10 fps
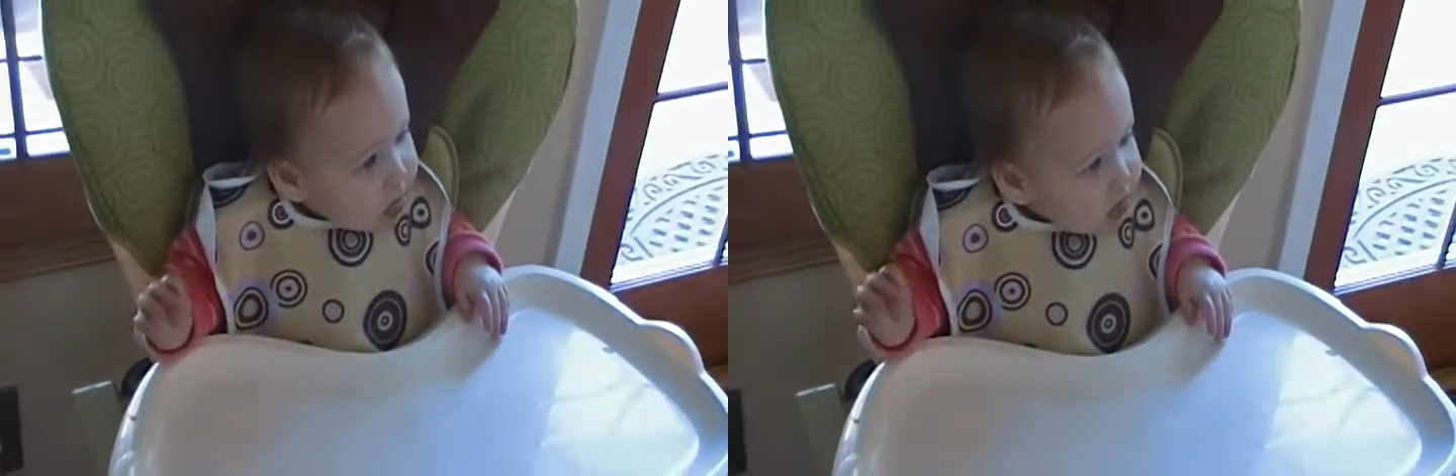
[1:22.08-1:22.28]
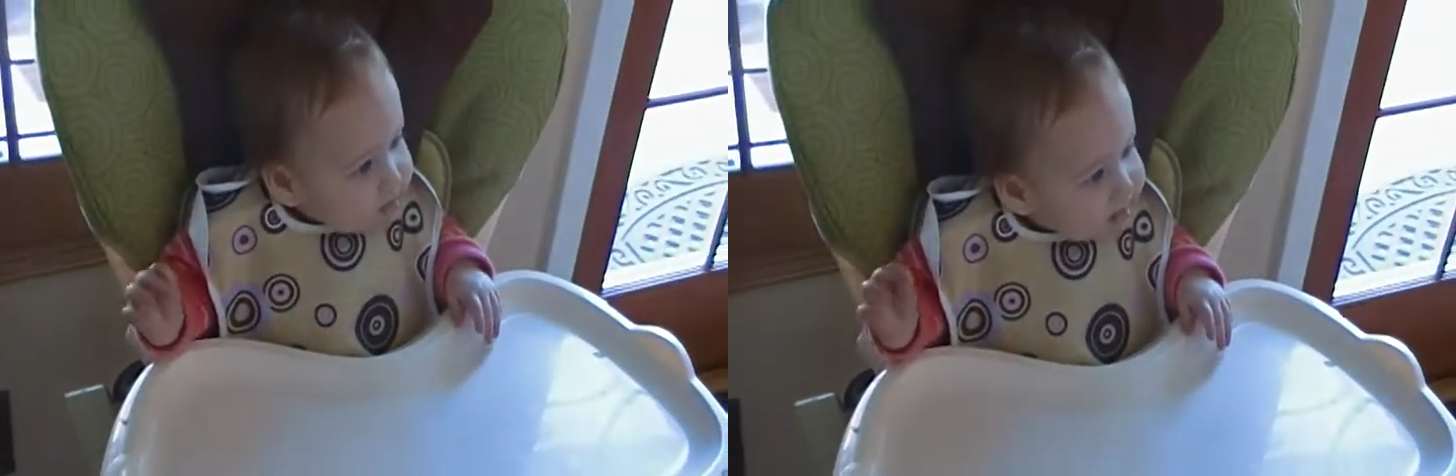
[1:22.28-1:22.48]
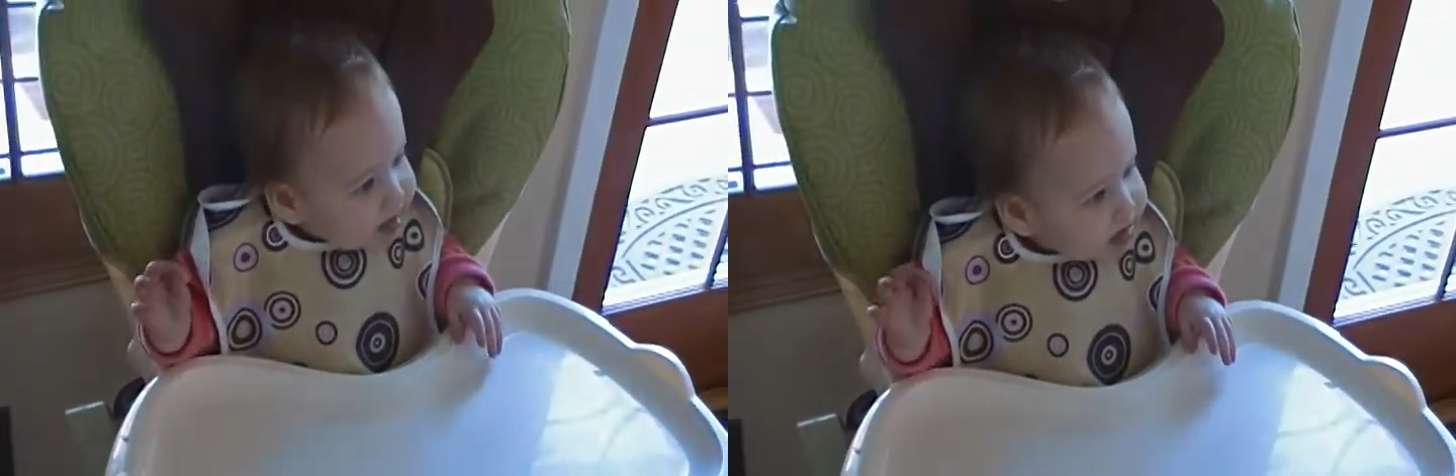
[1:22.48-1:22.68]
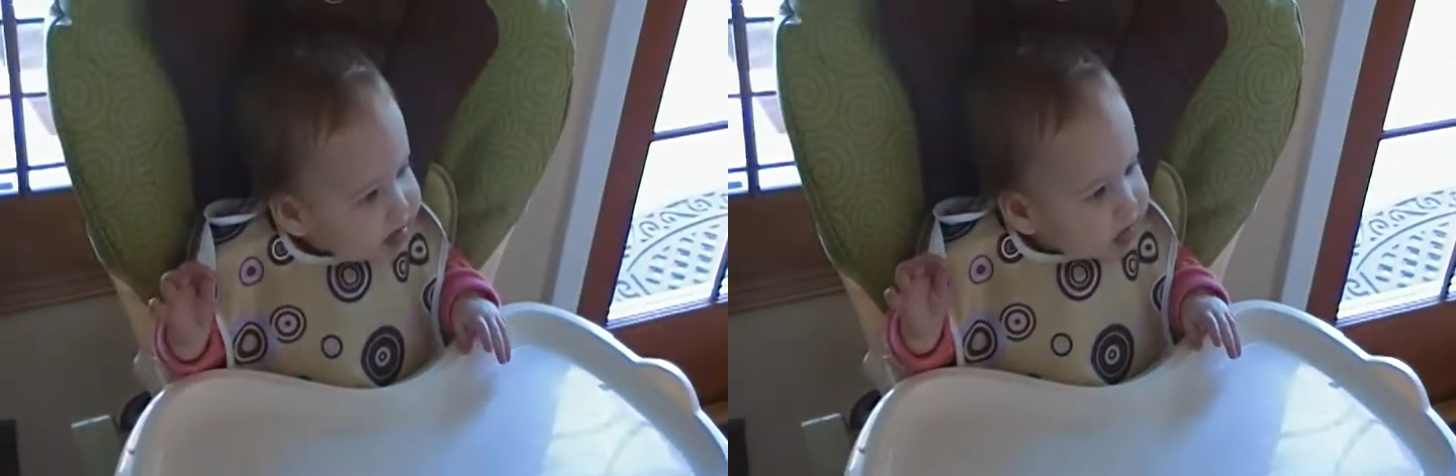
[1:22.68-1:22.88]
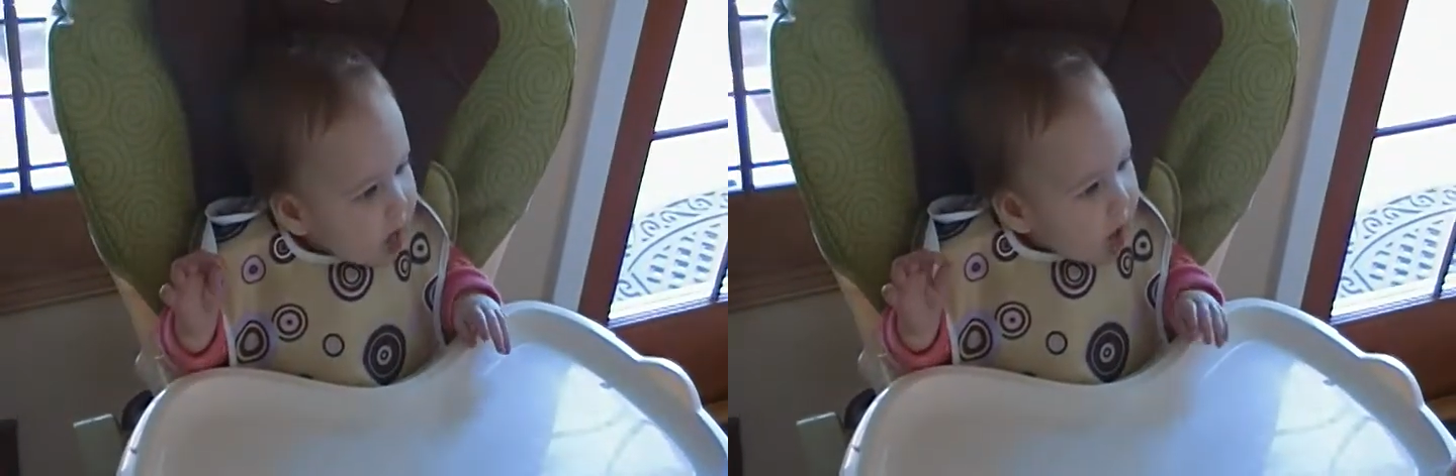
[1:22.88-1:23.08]
Ava, would you
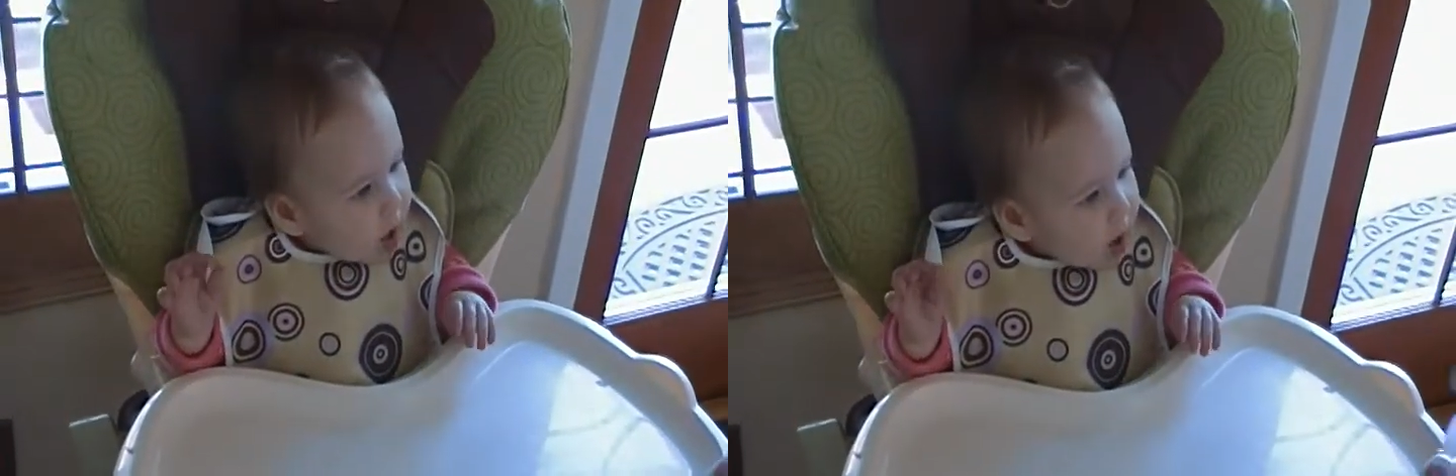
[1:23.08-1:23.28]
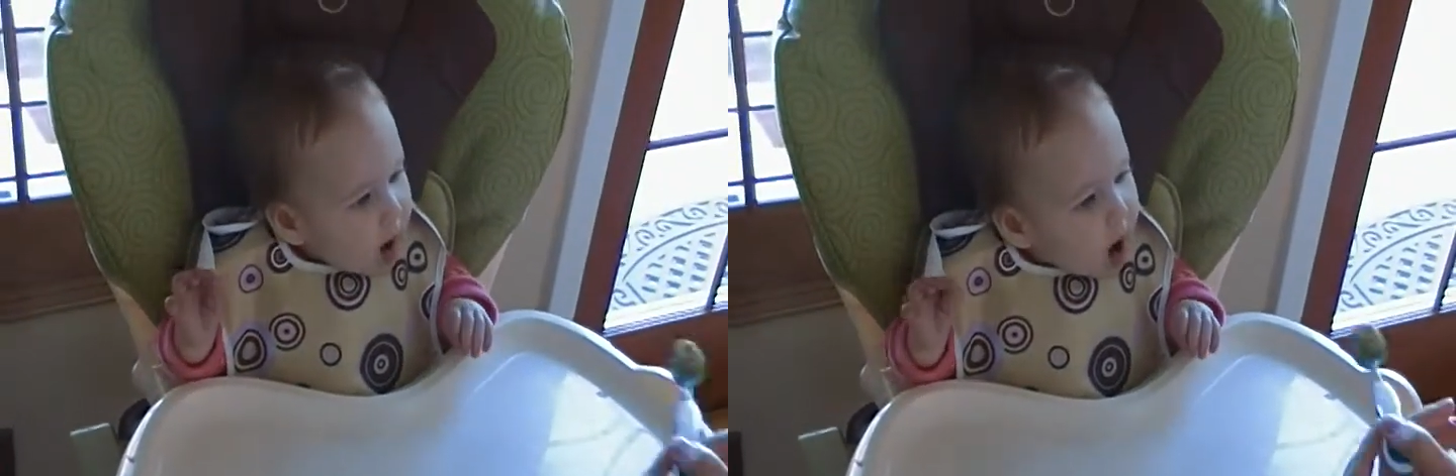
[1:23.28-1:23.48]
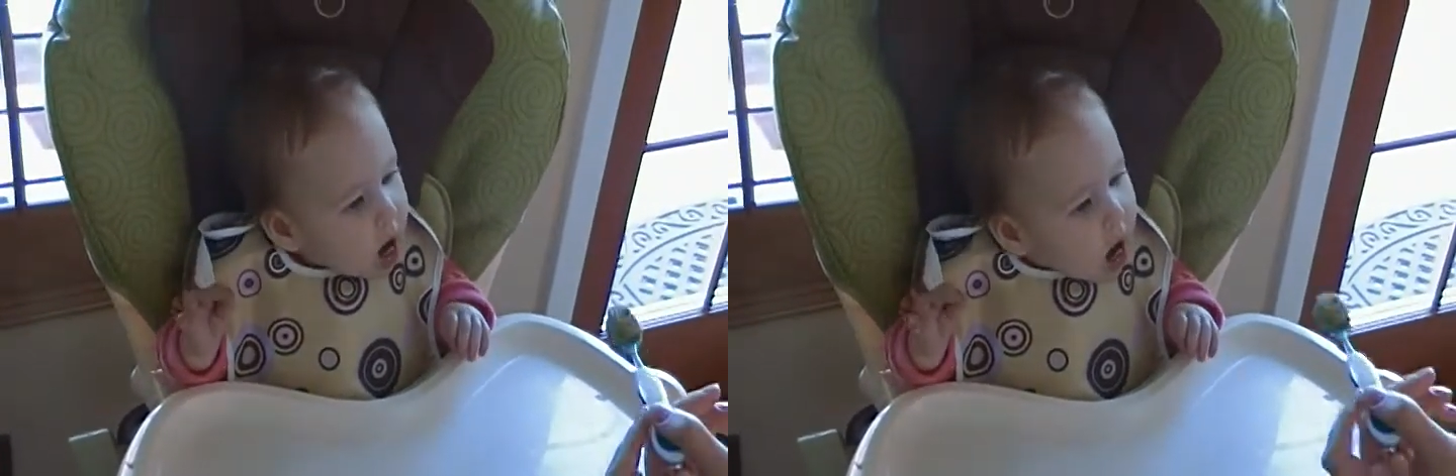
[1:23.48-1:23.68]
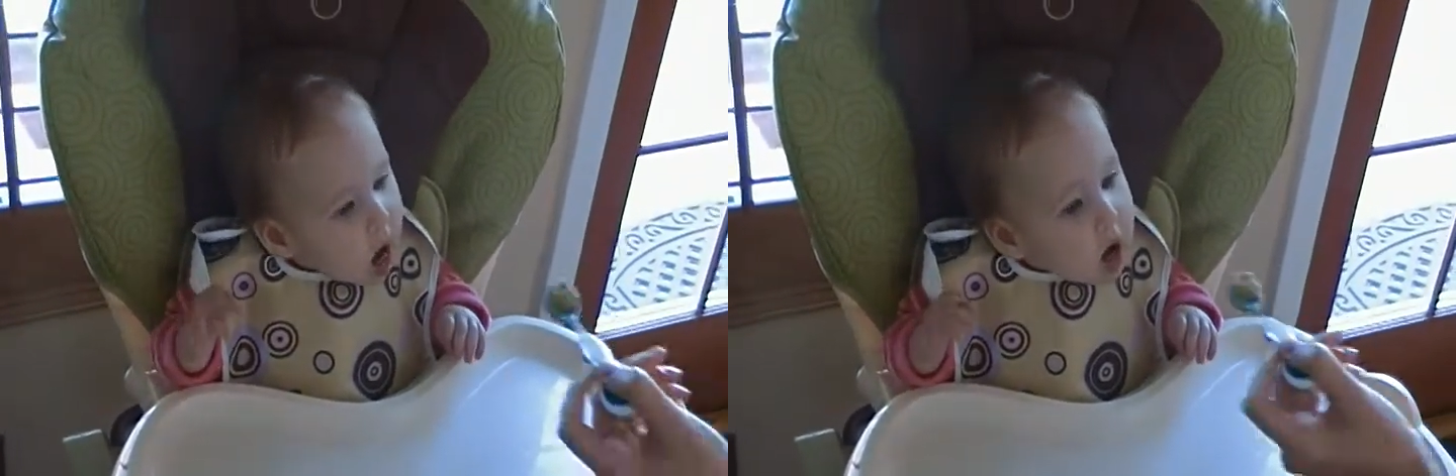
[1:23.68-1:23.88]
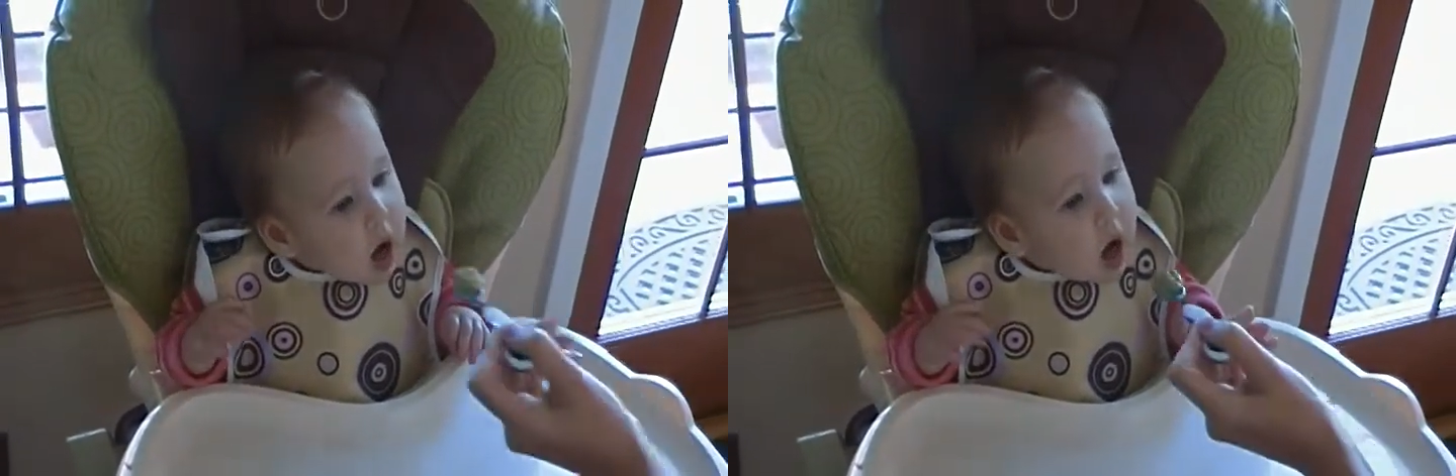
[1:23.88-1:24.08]
say this is one of your
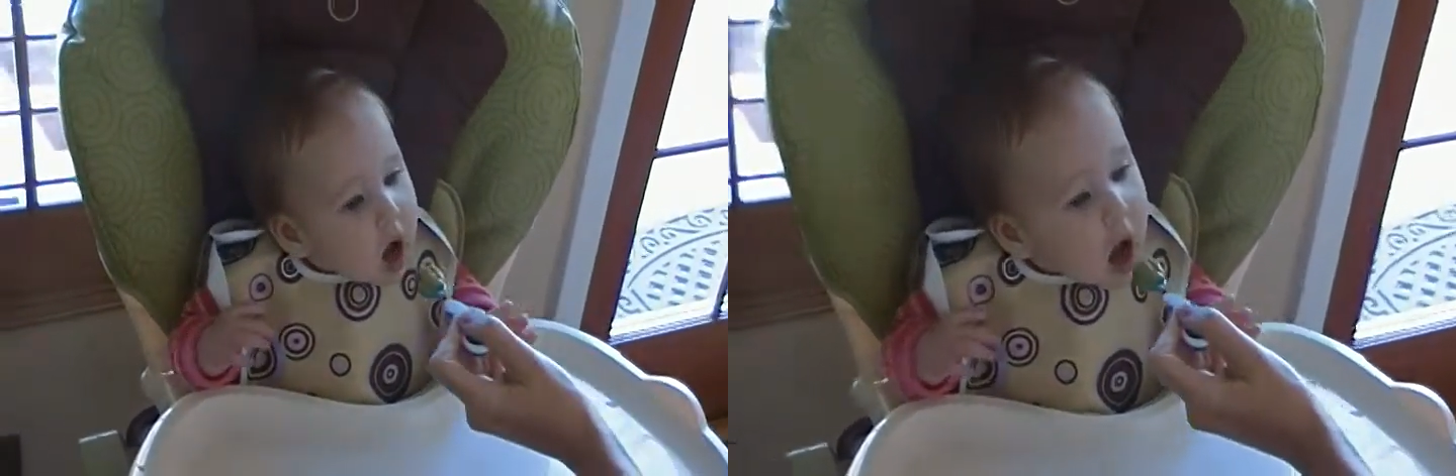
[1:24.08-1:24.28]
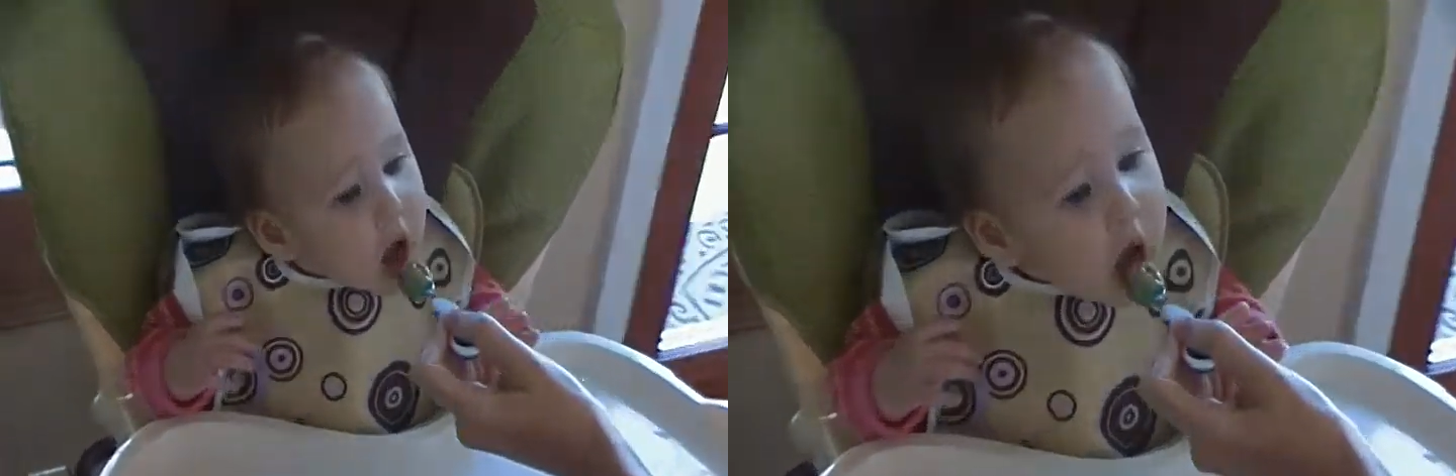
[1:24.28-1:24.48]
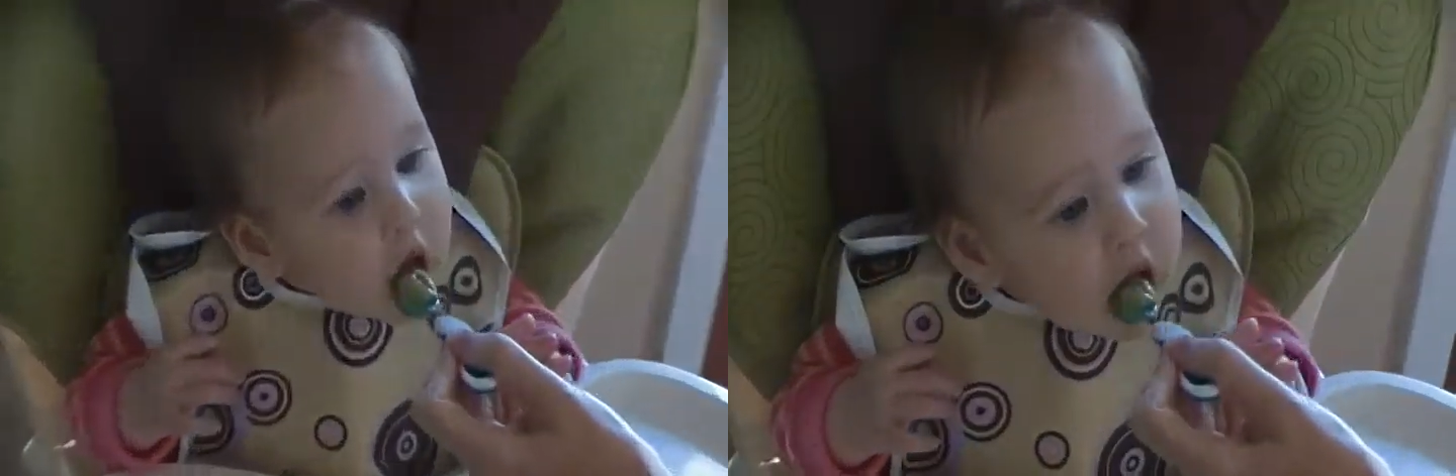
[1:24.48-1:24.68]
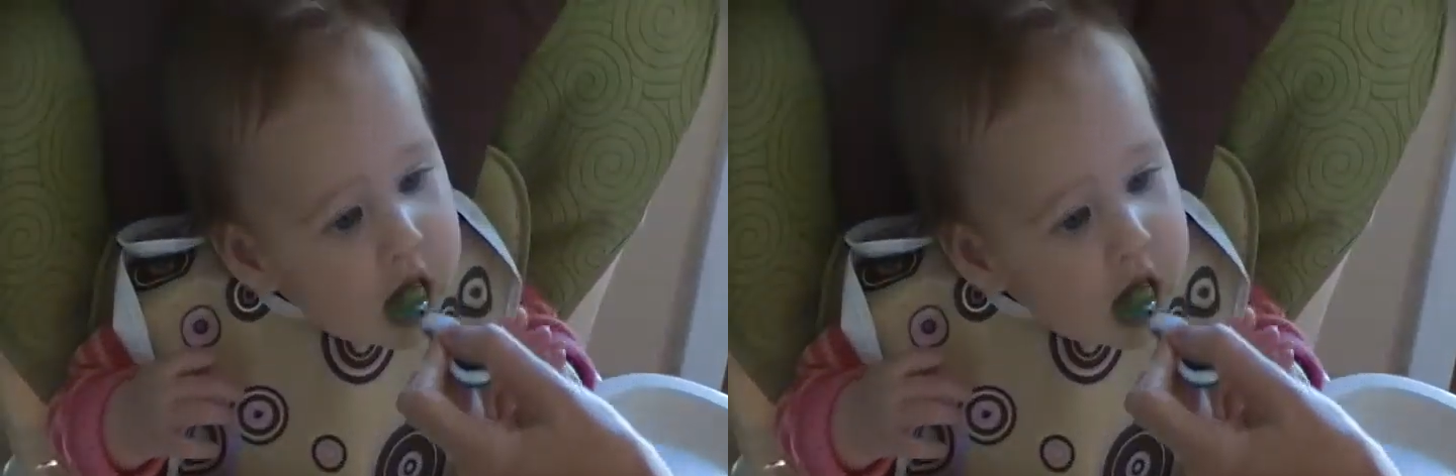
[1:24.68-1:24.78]
favorite parts of the day?